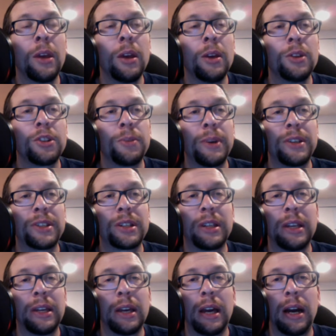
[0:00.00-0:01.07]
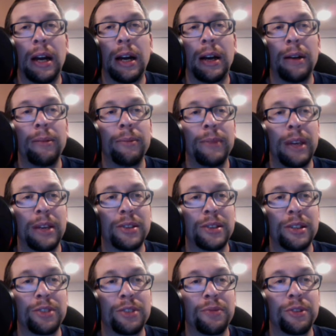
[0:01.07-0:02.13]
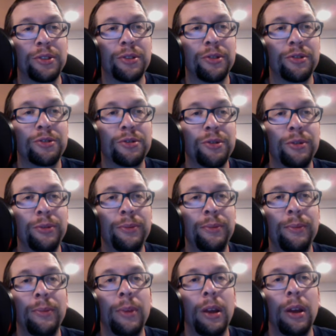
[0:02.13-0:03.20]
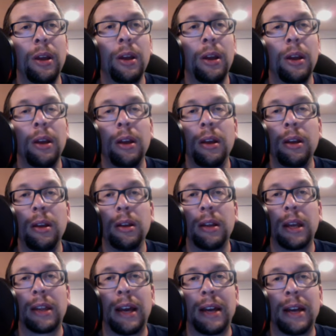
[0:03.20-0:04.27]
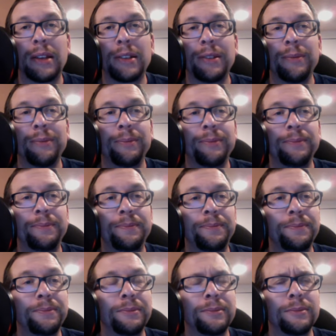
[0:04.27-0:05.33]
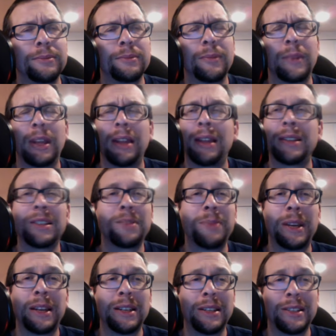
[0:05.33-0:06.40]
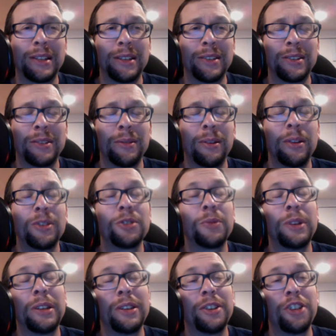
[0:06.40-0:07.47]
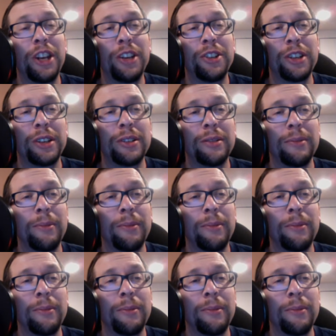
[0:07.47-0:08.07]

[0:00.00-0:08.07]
So basically, um, yes, it's returned true like that. Now that doesn't make any sense. So we need to change it.